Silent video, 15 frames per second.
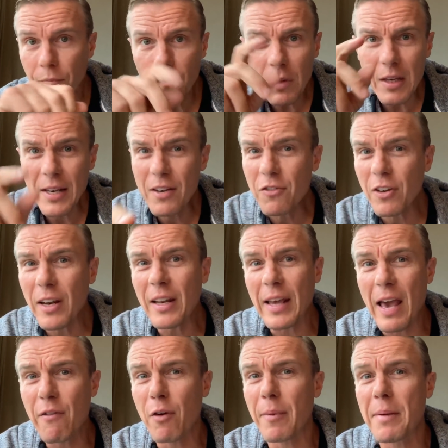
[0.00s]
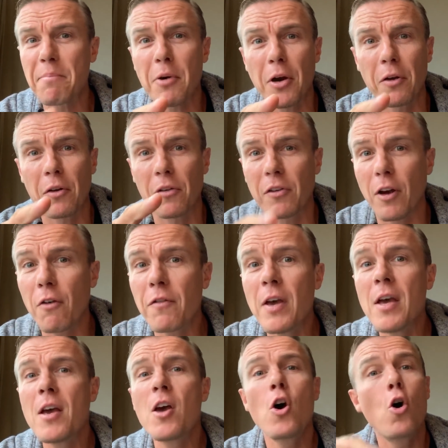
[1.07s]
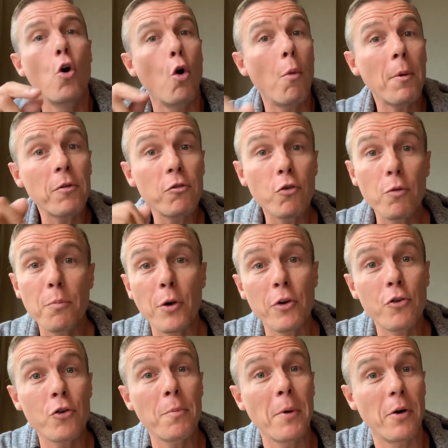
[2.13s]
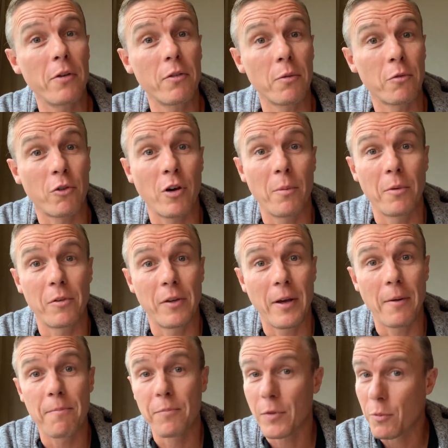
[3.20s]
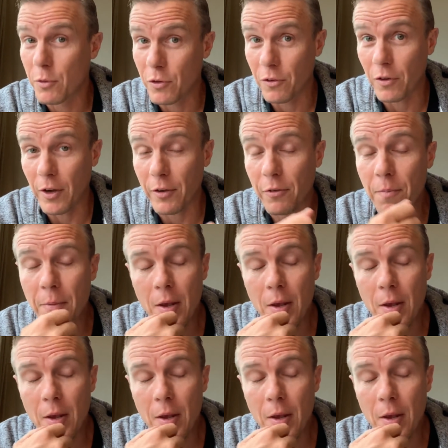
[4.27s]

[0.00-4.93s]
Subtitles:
Incidentally, Have I Been Pwned itself, almost 2.2 million subscribers now, which is nice.